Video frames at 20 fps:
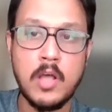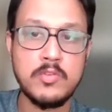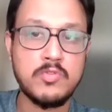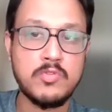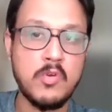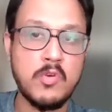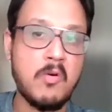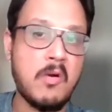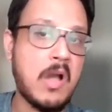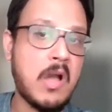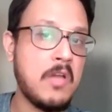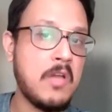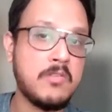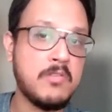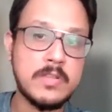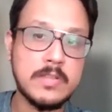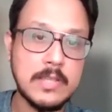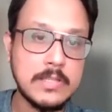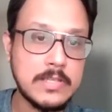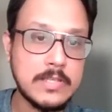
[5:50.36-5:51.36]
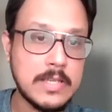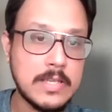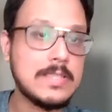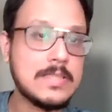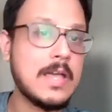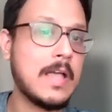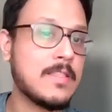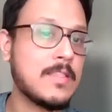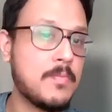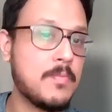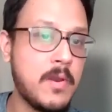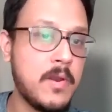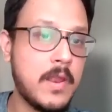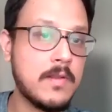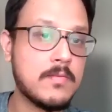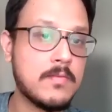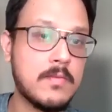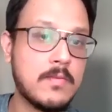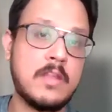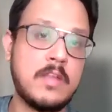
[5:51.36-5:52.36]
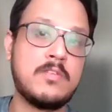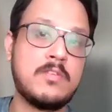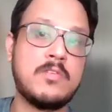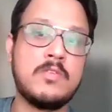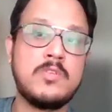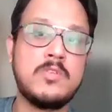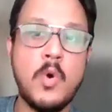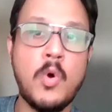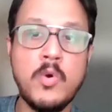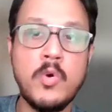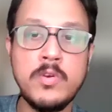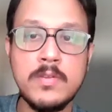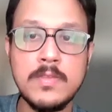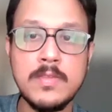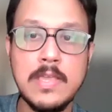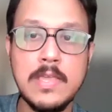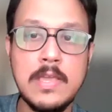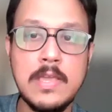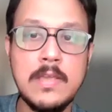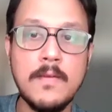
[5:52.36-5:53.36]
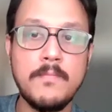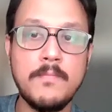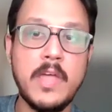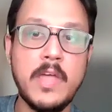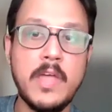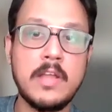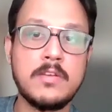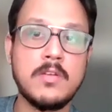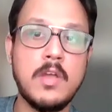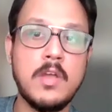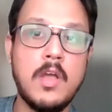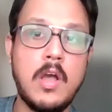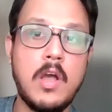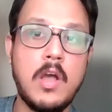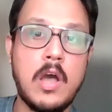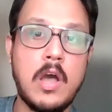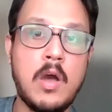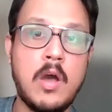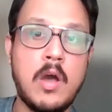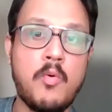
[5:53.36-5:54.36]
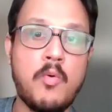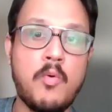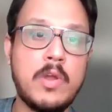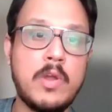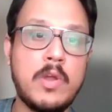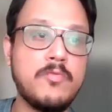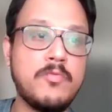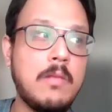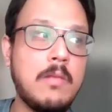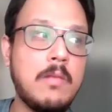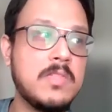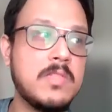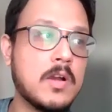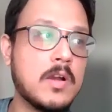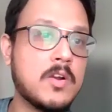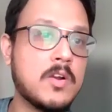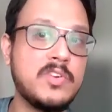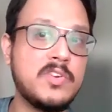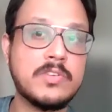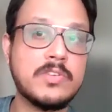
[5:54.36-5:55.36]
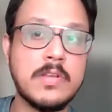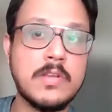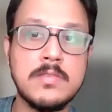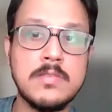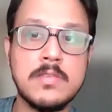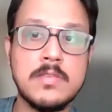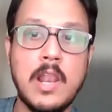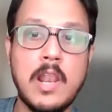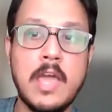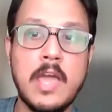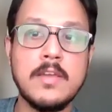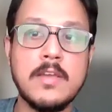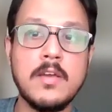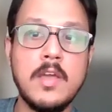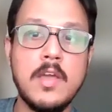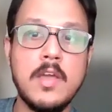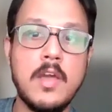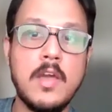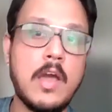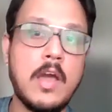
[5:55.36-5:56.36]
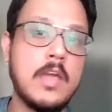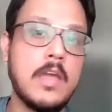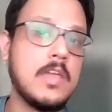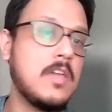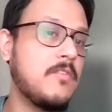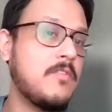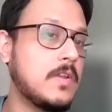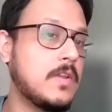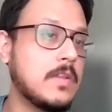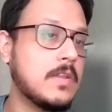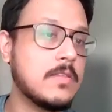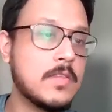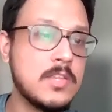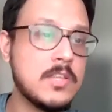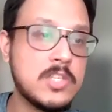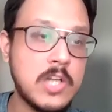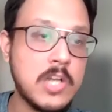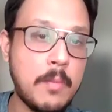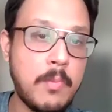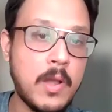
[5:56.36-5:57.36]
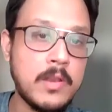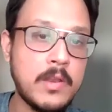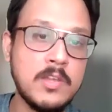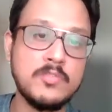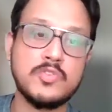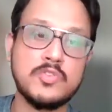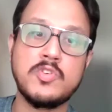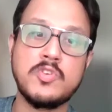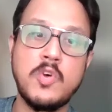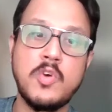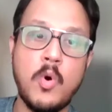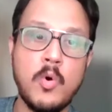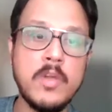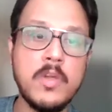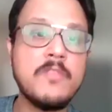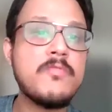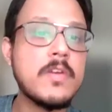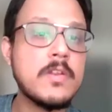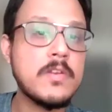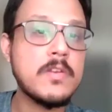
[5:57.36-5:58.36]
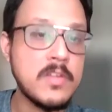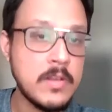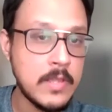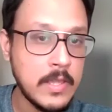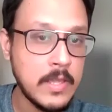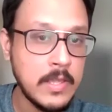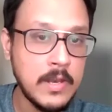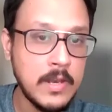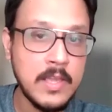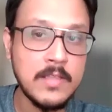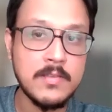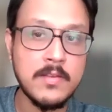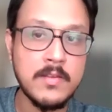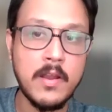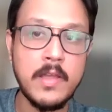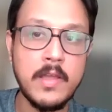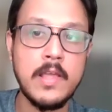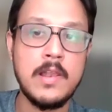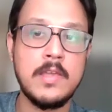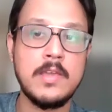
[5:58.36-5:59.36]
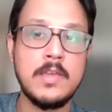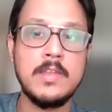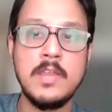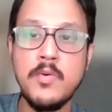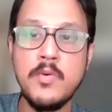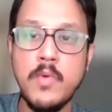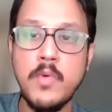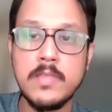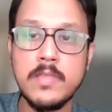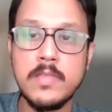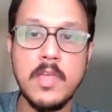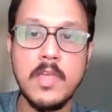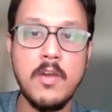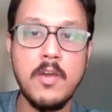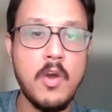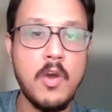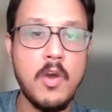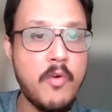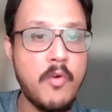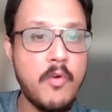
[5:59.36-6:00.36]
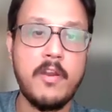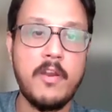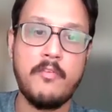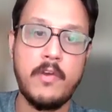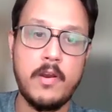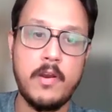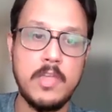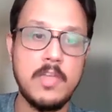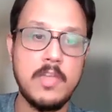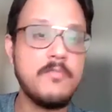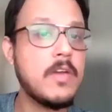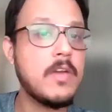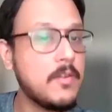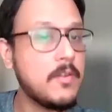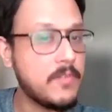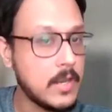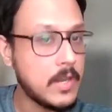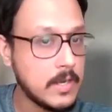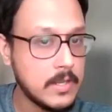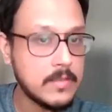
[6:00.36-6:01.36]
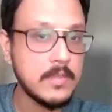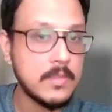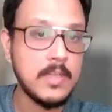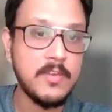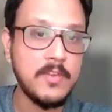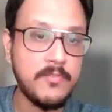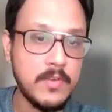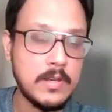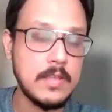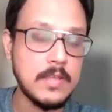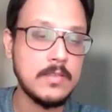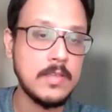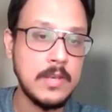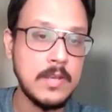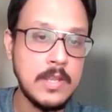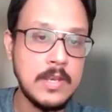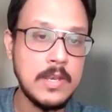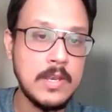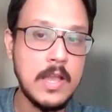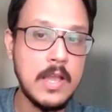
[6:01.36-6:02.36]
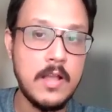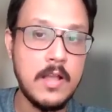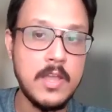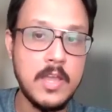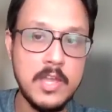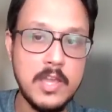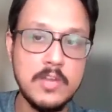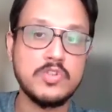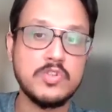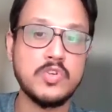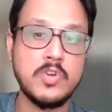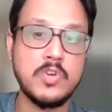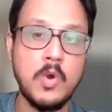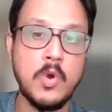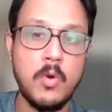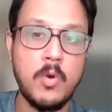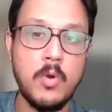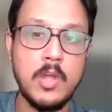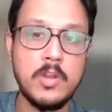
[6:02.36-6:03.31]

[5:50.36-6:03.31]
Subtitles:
So I would suggest the aspirants that don't see that what will be the conditions, like if it is in Japan, you should go. If it in Israel, in USA, wherever, even if it is in India, you should go.